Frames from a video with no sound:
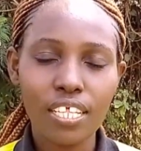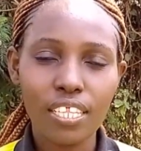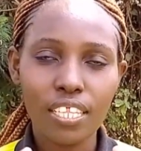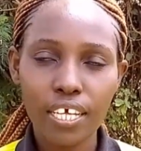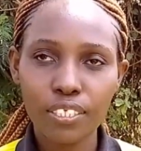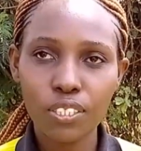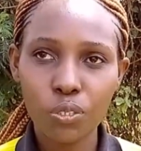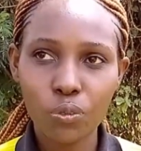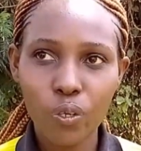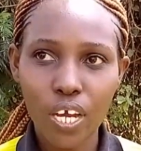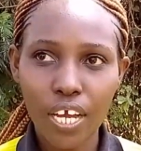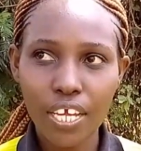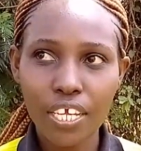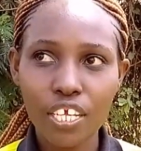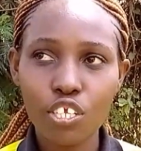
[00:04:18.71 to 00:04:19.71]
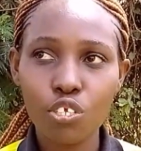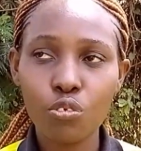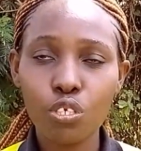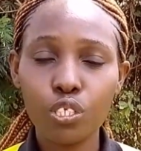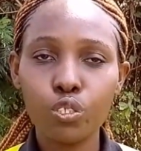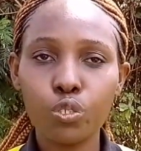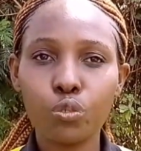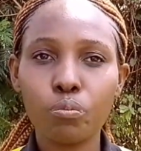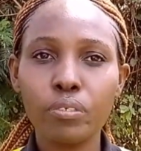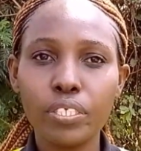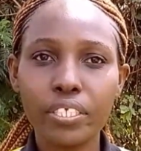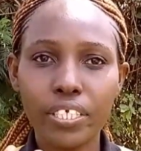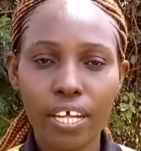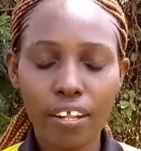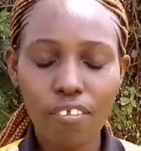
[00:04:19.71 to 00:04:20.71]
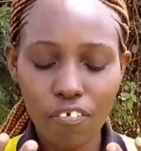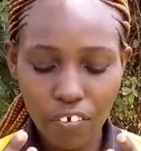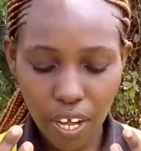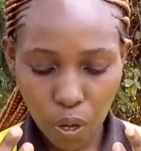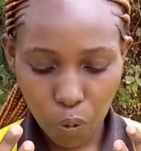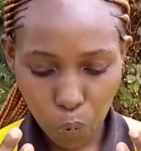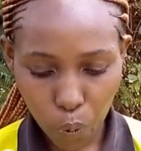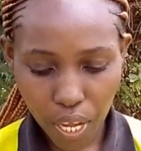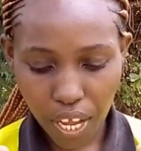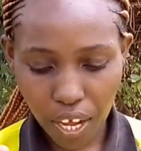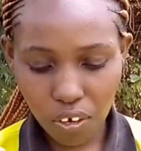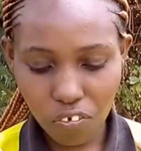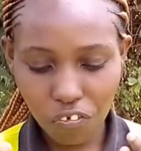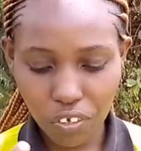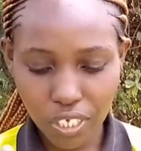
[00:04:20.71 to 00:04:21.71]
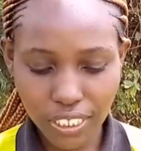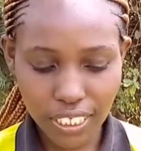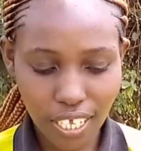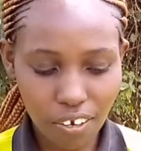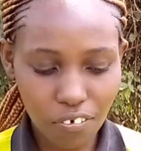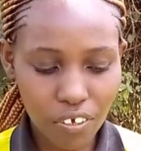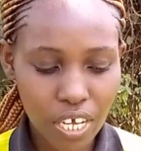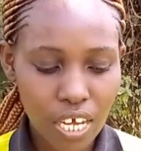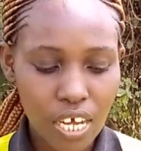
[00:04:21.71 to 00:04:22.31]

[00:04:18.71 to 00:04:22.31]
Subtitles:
That's why you need to be self-aware of yourself.